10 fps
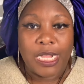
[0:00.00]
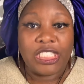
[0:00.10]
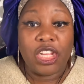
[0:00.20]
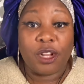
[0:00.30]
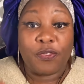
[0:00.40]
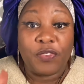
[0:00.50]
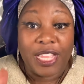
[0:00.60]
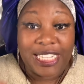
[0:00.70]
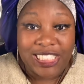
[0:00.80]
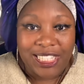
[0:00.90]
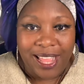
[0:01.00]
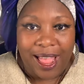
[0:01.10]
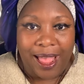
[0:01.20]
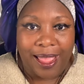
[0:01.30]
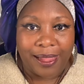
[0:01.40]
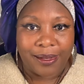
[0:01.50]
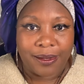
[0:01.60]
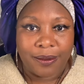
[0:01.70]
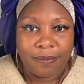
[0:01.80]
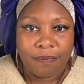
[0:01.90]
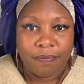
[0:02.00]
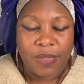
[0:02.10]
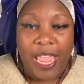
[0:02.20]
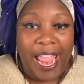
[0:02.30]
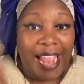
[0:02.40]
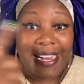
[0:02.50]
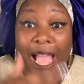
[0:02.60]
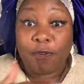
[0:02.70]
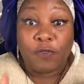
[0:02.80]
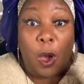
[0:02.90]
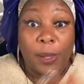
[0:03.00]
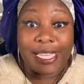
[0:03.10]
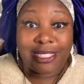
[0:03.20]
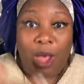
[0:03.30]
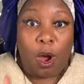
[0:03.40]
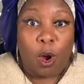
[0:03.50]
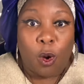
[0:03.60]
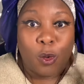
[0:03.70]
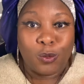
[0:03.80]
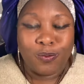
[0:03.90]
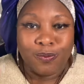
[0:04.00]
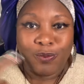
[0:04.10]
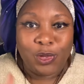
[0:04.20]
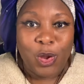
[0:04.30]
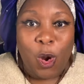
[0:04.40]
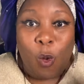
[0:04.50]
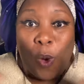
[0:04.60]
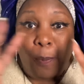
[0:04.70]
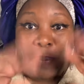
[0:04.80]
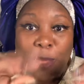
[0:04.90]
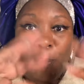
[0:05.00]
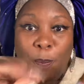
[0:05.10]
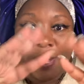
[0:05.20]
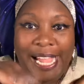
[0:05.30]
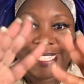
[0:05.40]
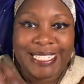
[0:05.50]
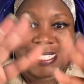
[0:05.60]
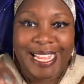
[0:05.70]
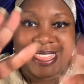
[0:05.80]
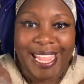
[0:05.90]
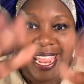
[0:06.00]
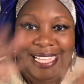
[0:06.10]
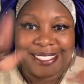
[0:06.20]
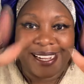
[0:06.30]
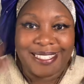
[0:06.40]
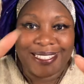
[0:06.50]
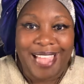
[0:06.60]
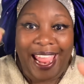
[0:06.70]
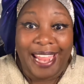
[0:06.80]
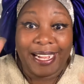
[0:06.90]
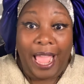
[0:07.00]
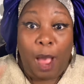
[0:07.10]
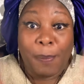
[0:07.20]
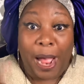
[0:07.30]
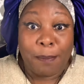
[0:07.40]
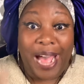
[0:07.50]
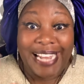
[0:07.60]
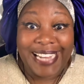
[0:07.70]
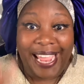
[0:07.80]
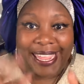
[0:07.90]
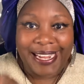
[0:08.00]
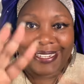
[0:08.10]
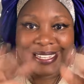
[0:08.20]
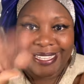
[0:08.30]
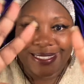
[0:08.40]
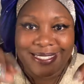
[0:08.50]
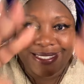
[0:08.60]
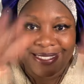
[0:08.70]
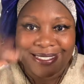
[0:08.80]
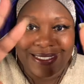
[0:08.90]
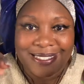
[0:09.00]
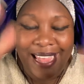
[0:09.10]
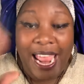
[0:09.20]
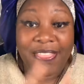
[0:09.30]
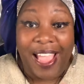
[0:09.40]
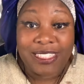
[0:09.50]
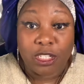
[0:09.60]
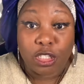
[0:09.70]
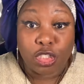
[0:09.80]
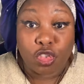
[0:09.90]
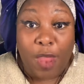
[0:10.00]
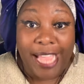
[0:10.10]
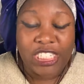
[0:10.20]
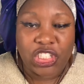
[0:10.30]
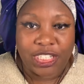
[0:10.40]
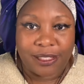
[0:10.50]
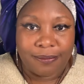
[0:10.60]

to the finish line and not focus on what people, places, and things are saying about my nakedness. That's a distraction.